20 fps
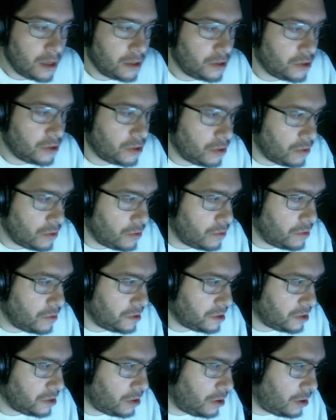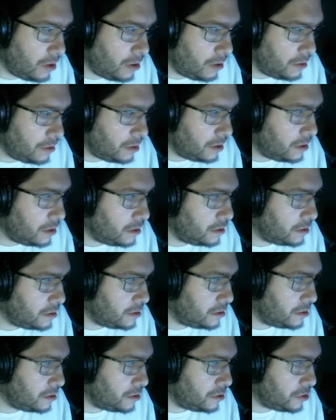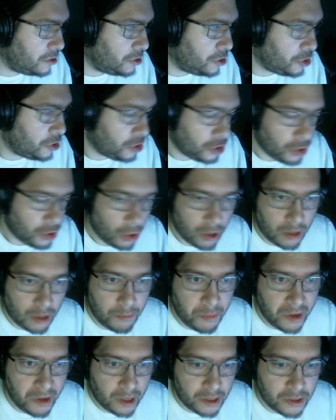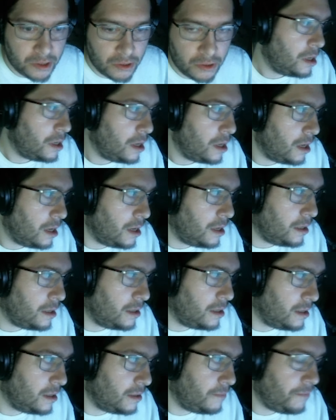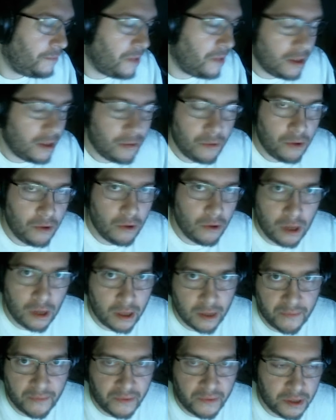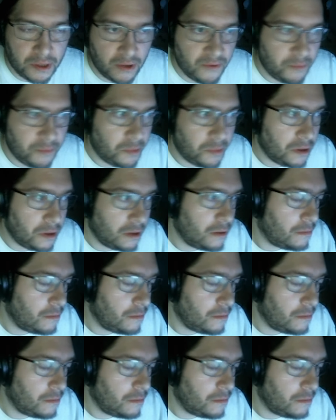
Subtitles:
So it's called SharkPixel, and they do a lot of different stuff, but